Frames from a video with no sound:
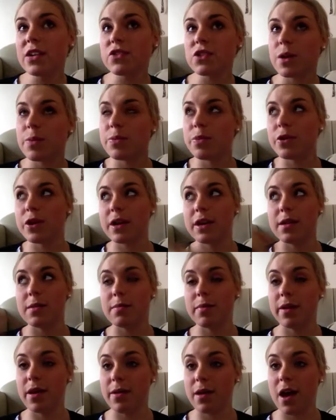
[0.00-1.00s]
I've tried pouring it in
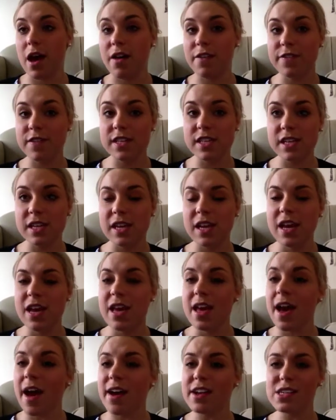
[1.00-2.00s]
after.
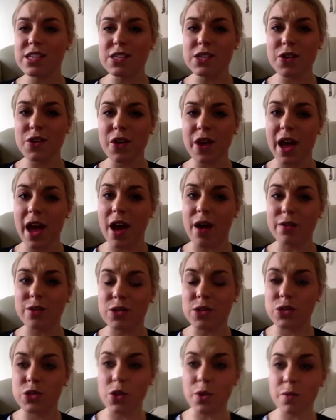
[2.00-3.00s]
I just don't know how to
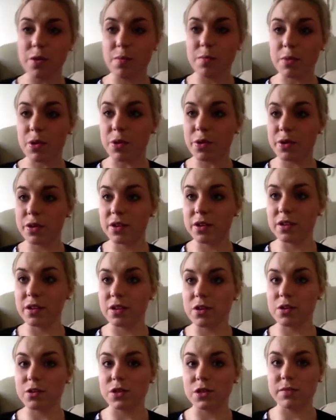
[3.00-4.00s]
stop the milk,
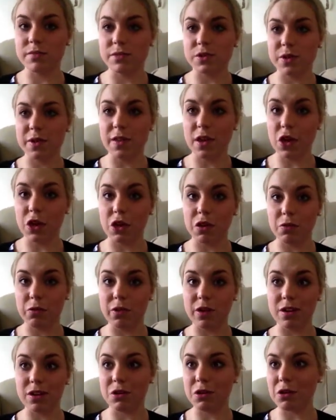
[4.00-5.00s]
doing that
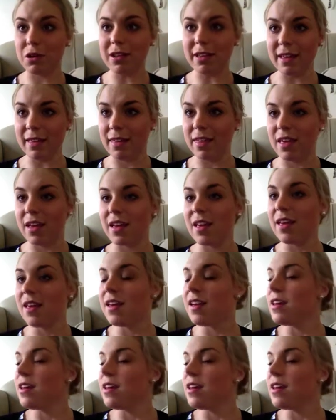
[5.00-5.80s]
weird curdling thing.